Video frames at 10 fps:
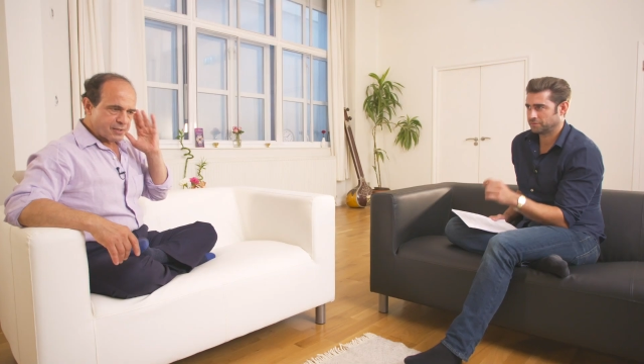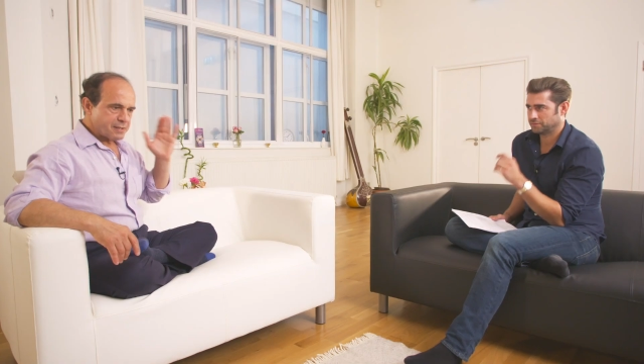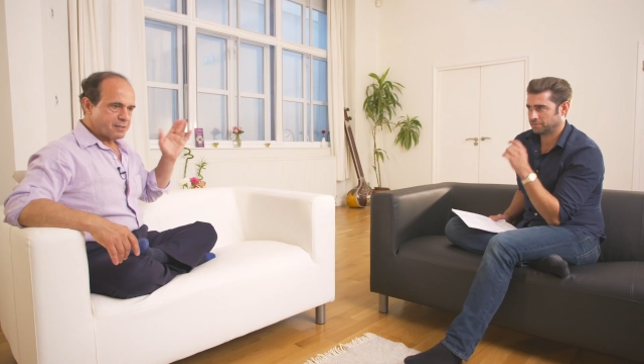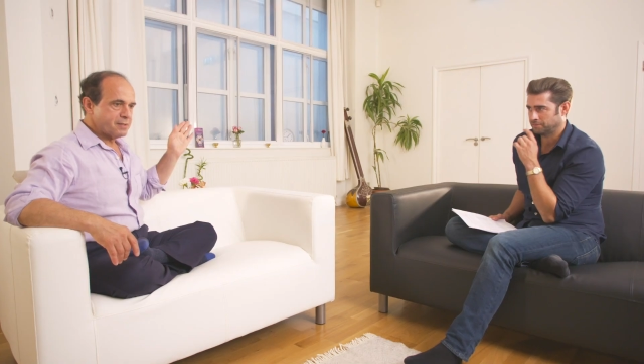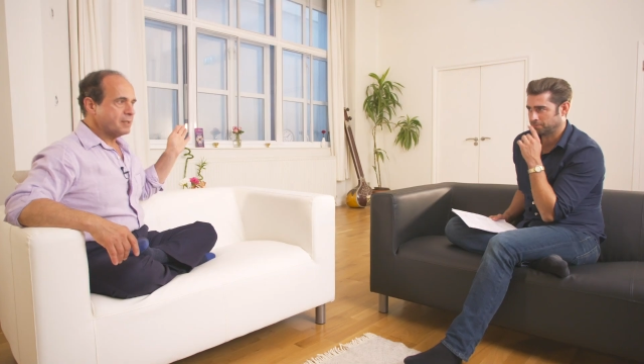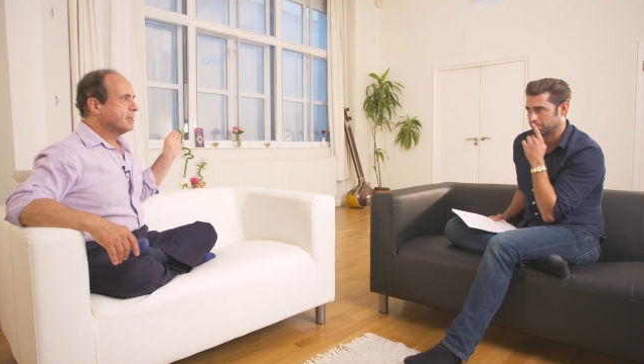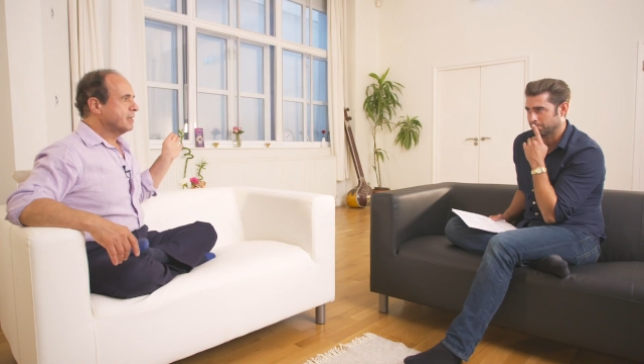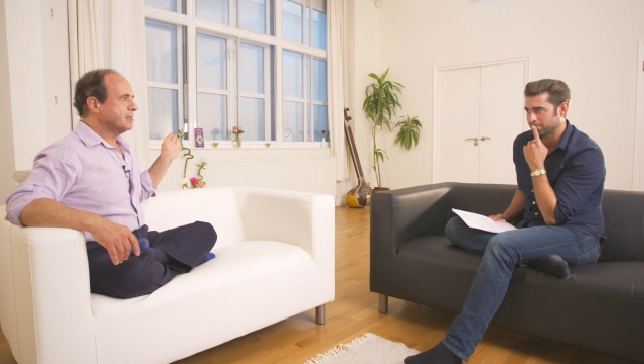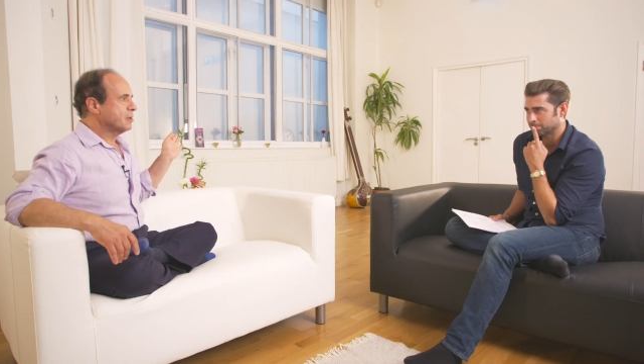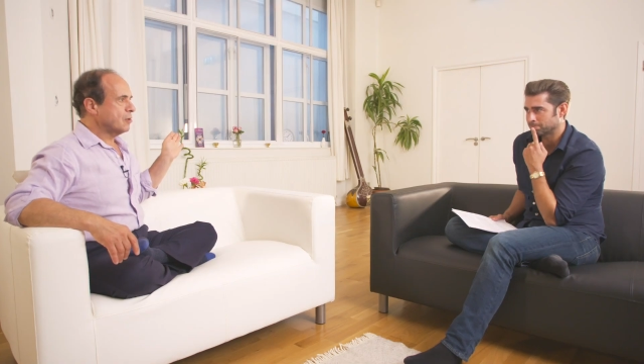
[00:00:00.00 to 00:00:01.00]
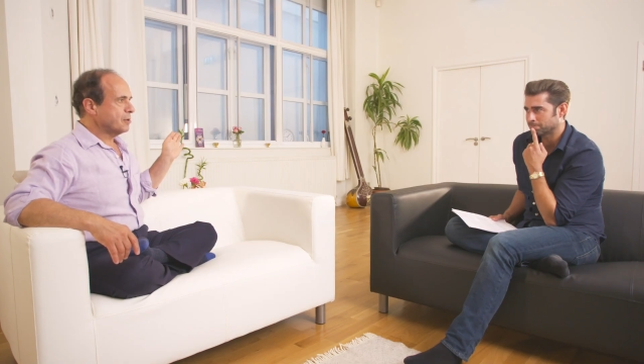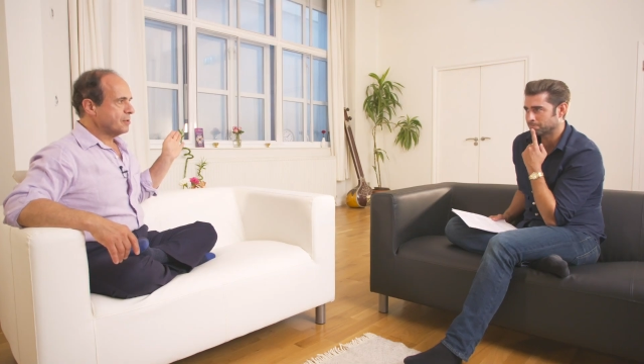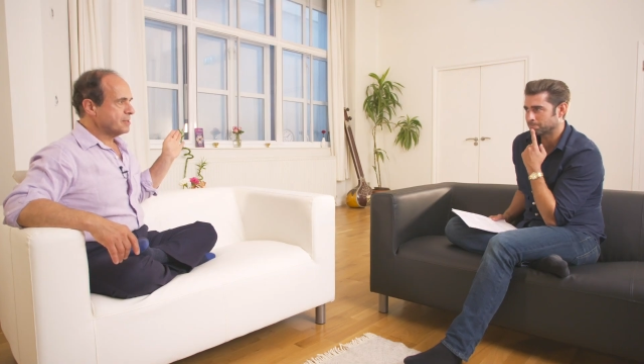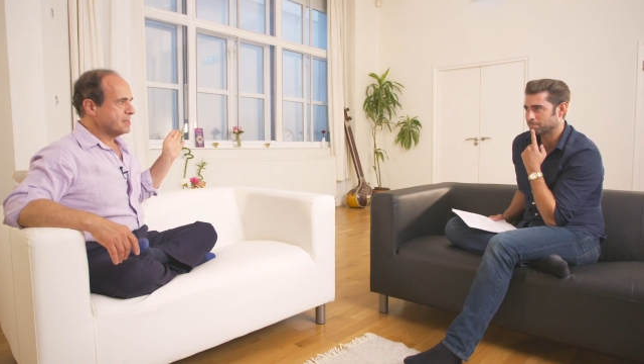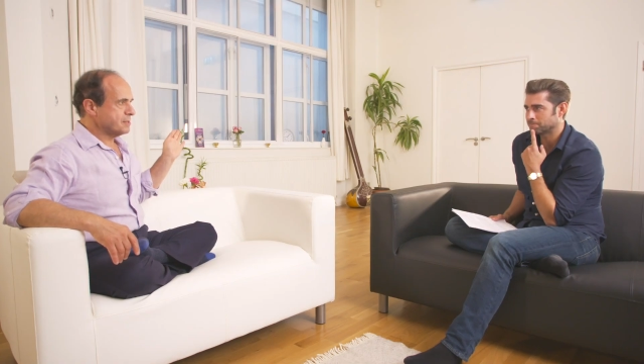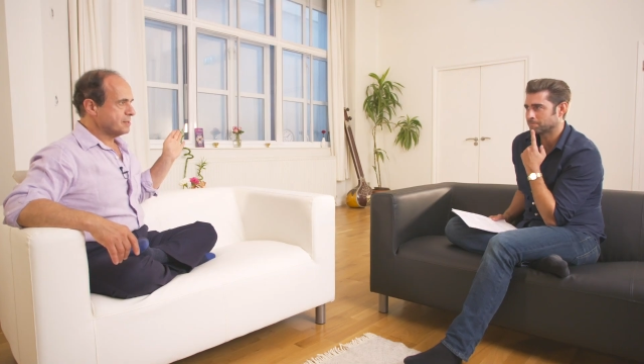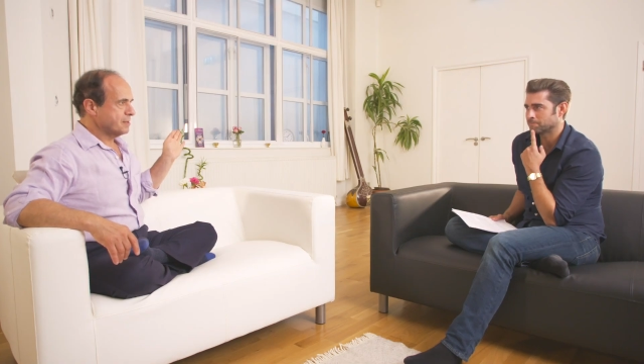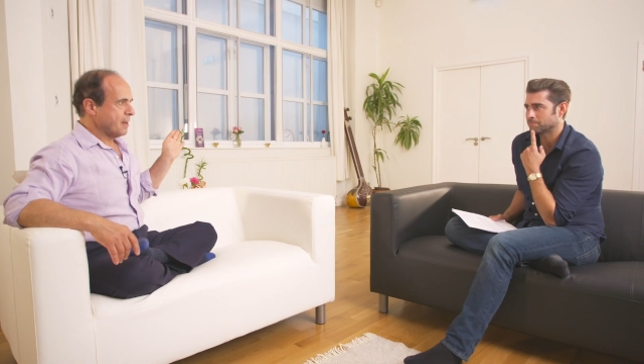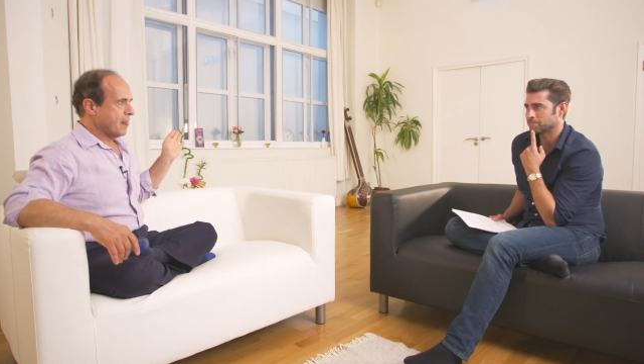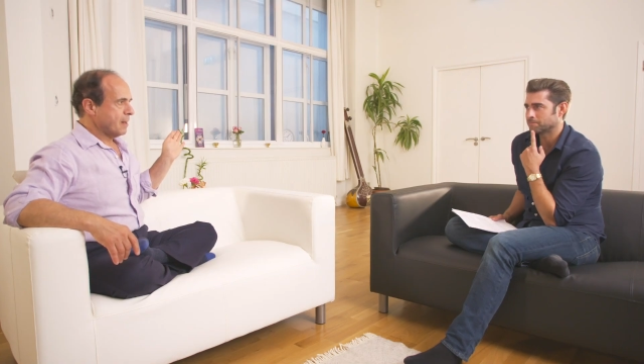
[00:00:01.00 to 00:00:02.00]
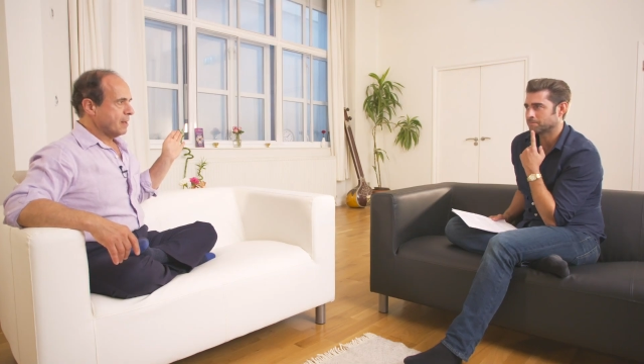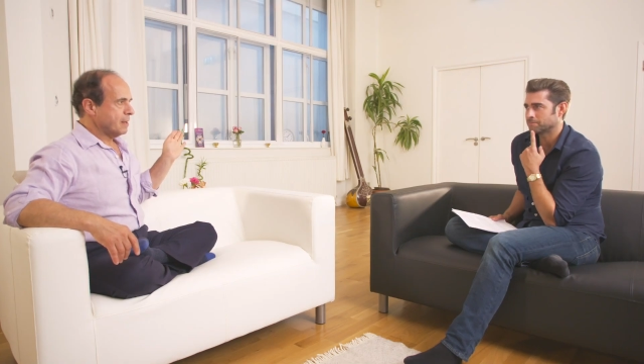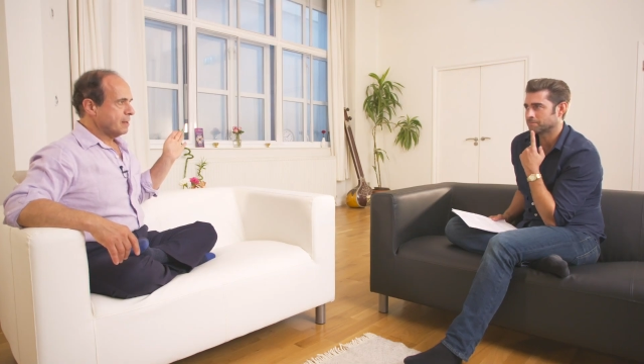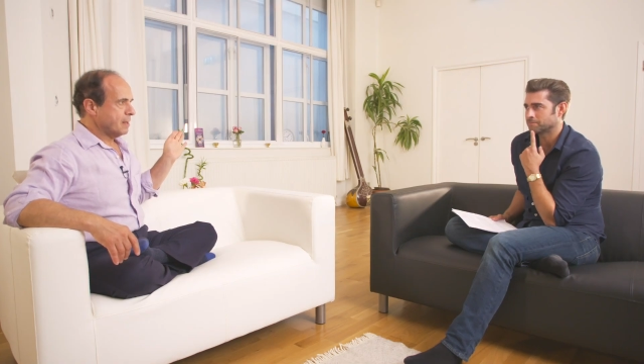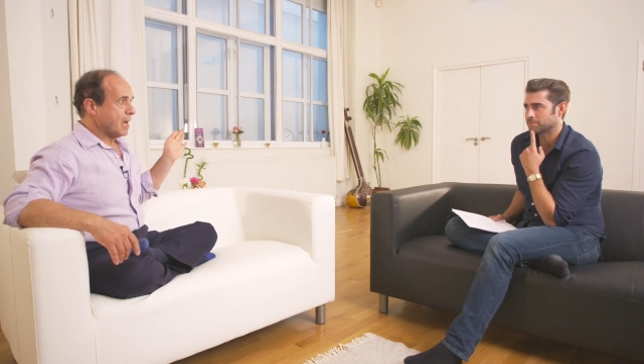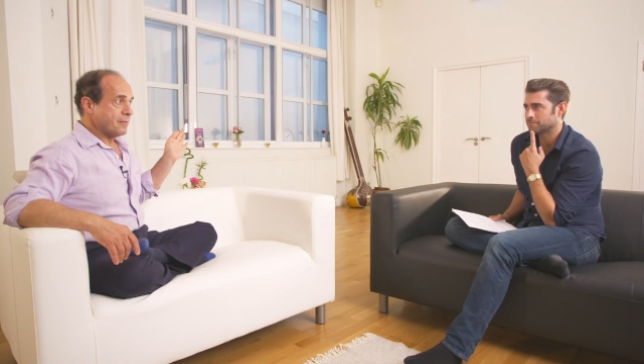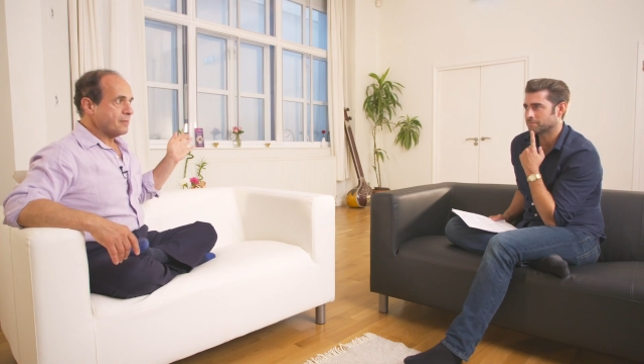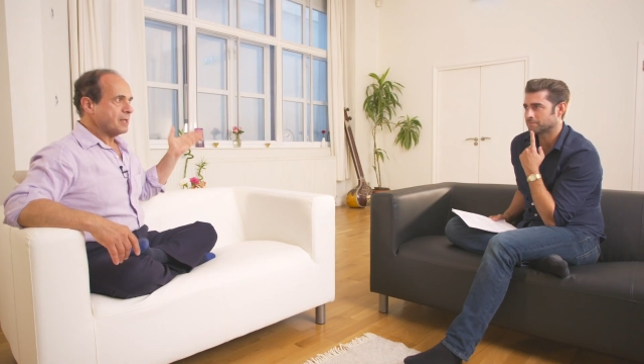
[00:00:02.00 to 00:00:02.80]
senses, it no longer exists, other